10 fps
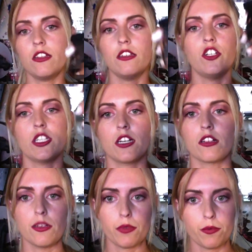and then you just
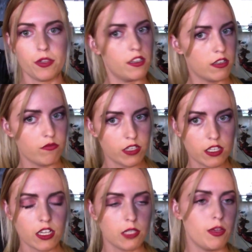unclip them and you can
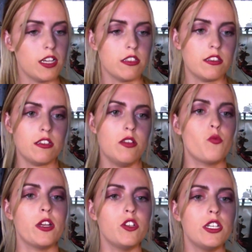resize them as and
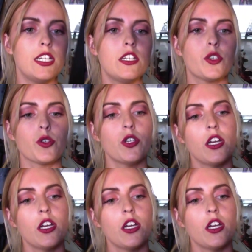when you need to.